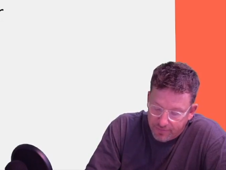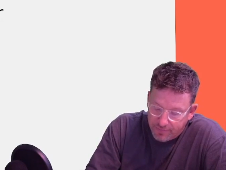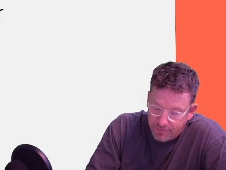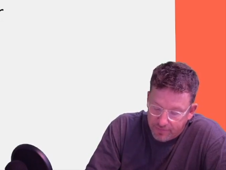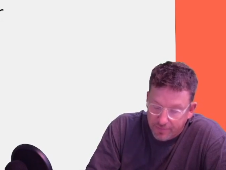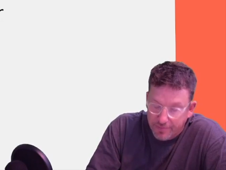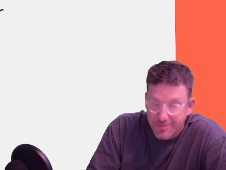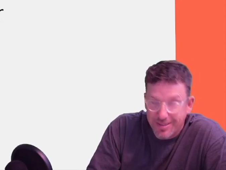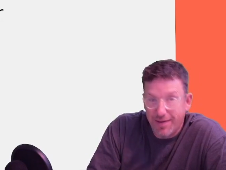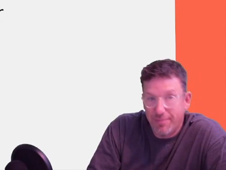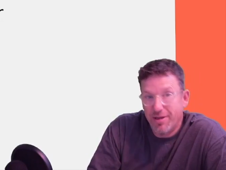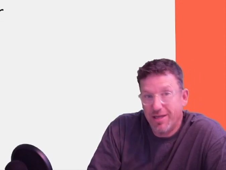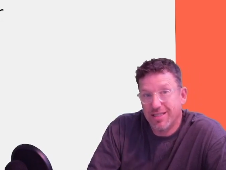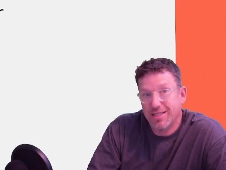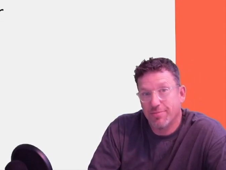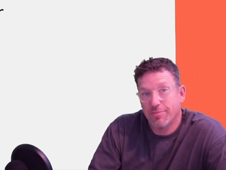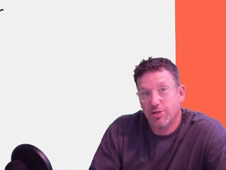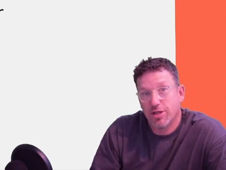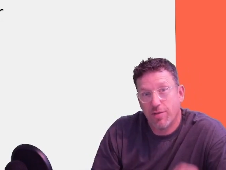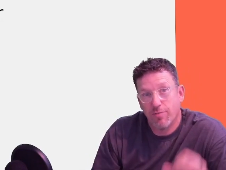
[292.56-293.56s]
that means
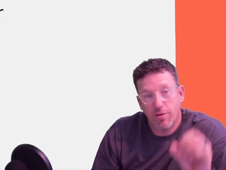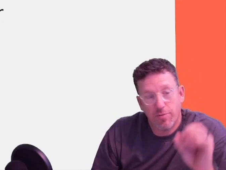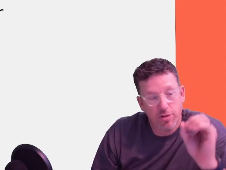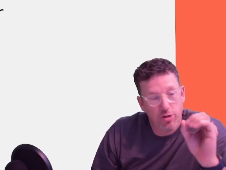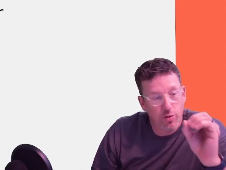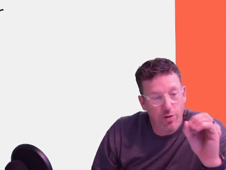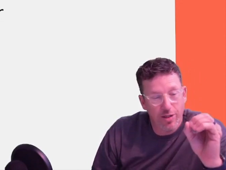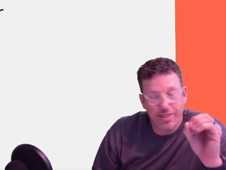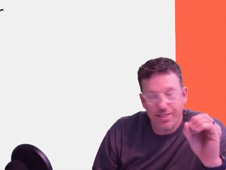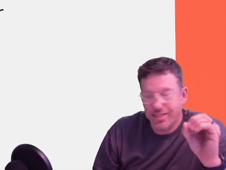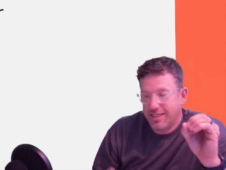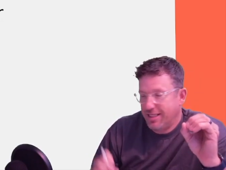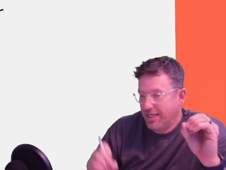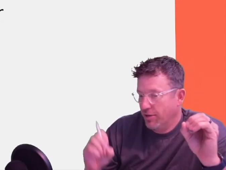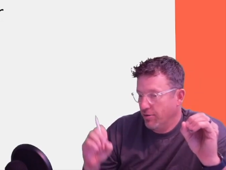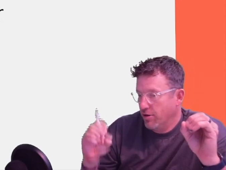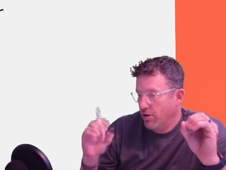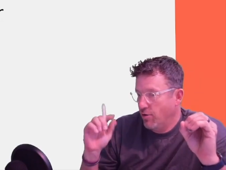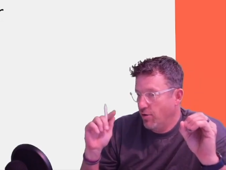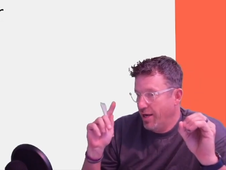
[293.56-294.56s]
I'm somewhere between
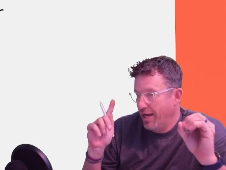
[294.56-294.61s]
0